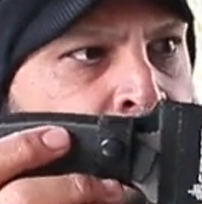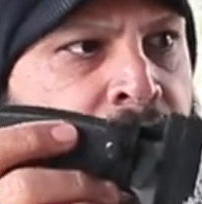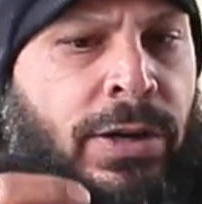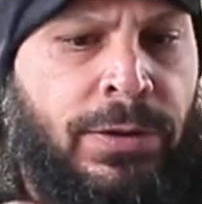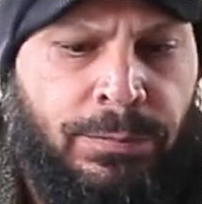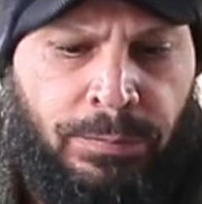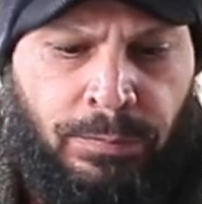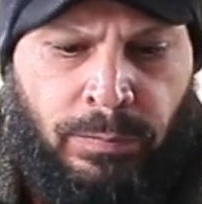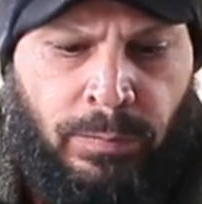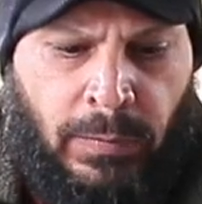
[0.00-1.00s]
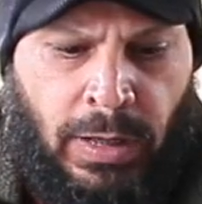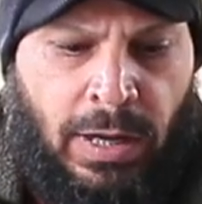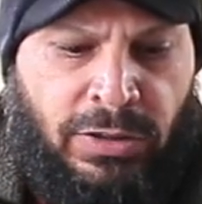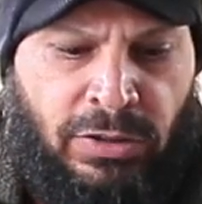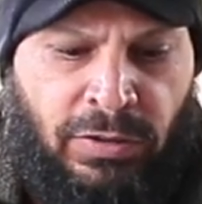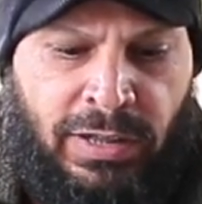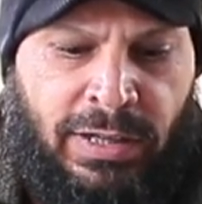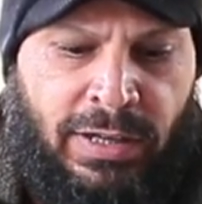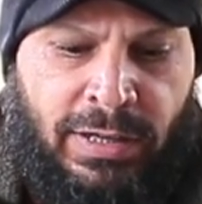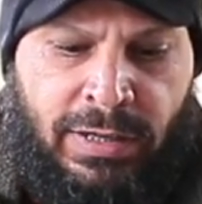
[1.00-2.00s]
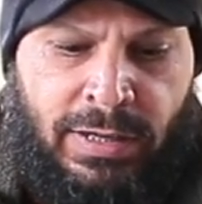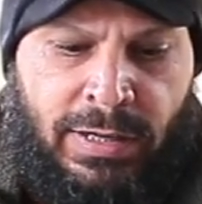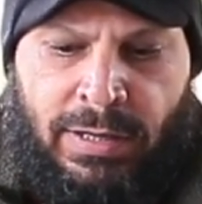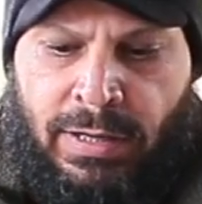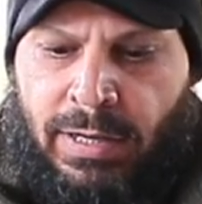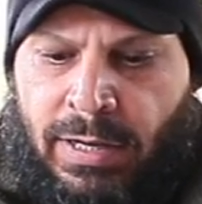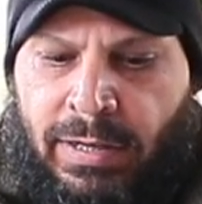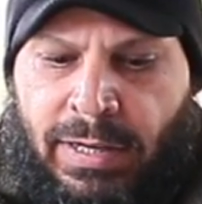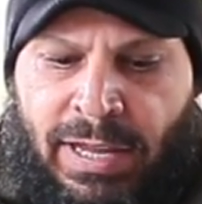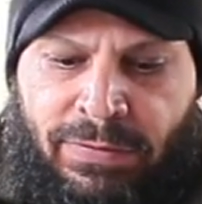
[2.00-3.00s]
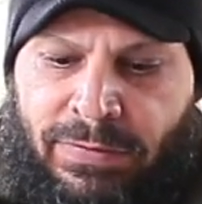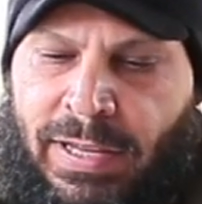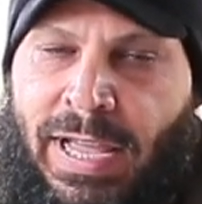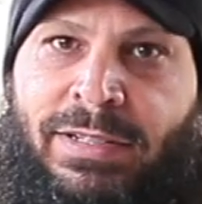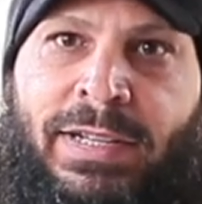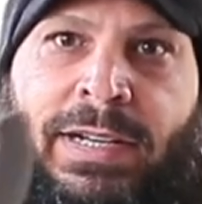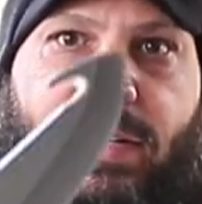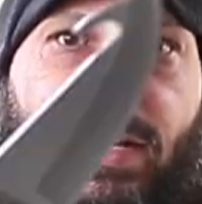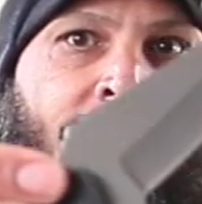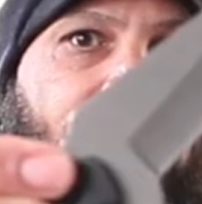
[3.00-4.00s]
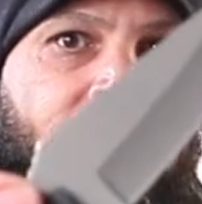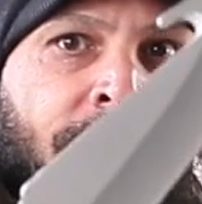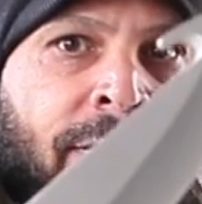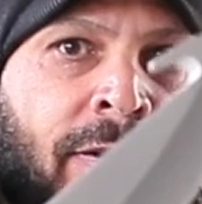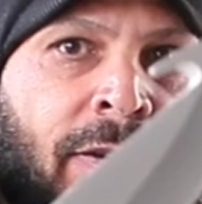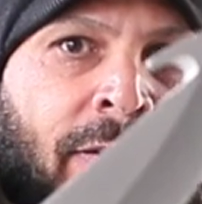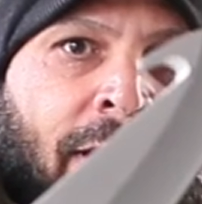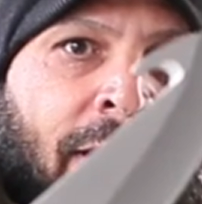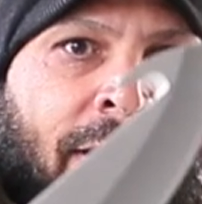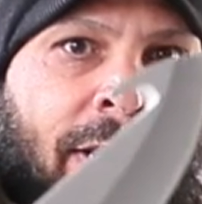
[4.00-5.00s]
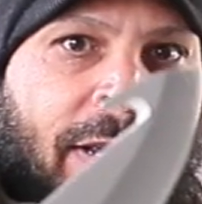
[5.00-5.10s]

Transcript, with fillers: one year. Uh, it's a really good knife and skinning knife, okay?